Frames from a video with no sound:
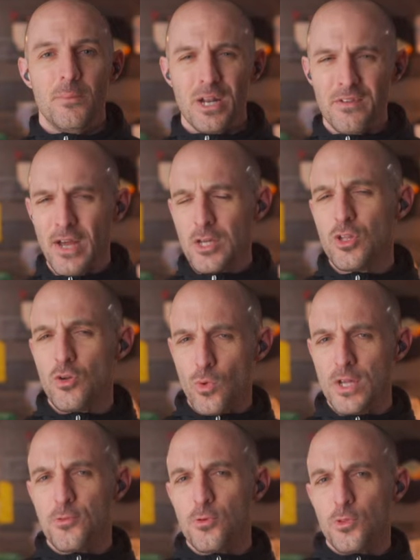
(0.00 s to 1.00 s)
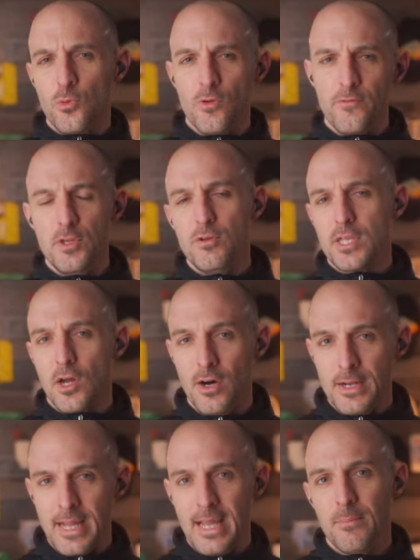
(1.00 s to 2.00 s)
but I've actually read through the reviews
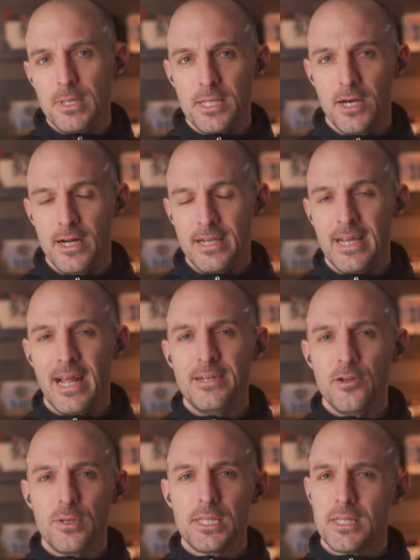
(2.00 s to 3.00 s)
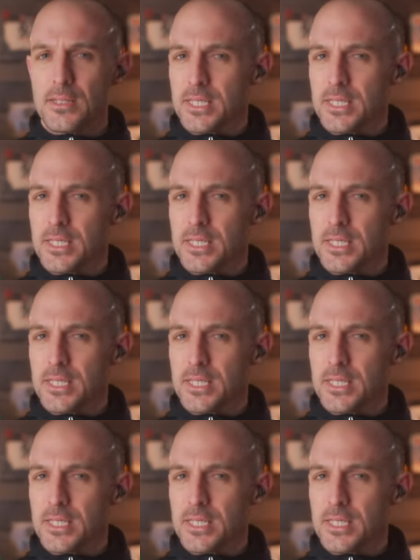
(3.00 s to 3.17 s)
on Amazon and I noticed a